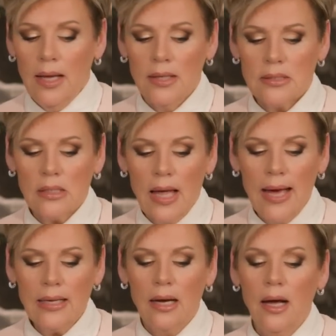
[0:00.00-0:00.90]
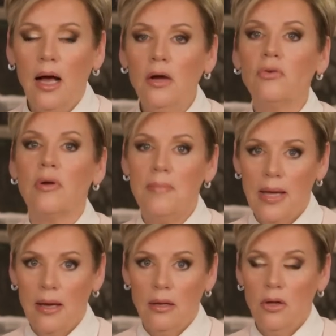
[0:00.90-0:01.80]
It's like a hungry
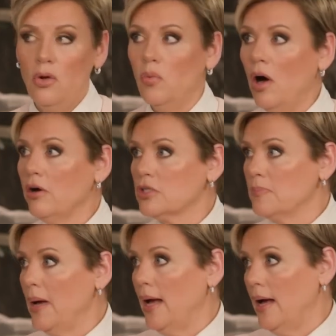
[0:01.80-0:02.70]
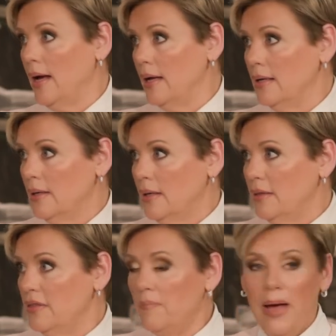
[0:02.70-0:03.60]
man who walks by
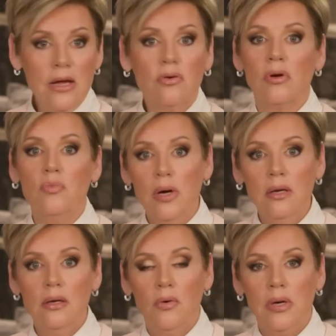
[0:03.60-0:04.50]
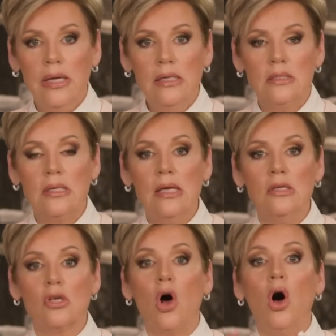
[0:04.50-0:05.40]
the bakery window and he
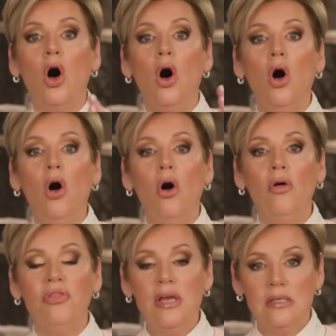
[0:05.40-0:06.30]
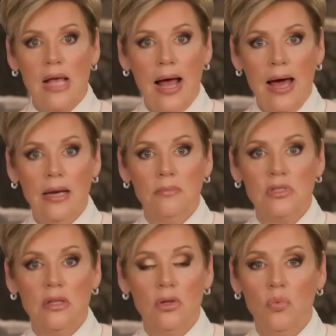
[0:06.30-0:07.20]
sees all these items
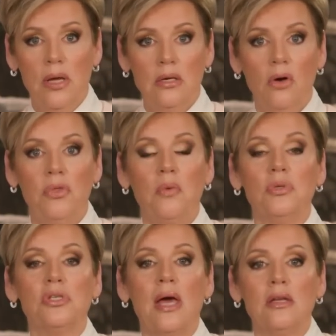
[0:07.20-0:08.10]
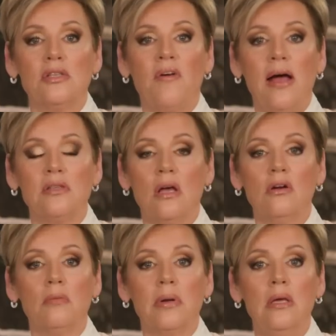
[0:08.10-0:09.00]
in the window that would satisfy his
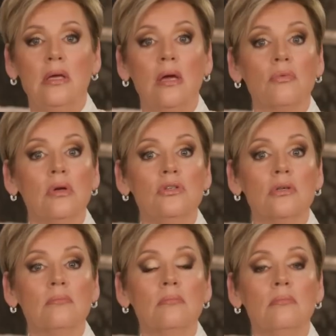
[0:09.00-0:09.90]
hunger, but he can't reach them.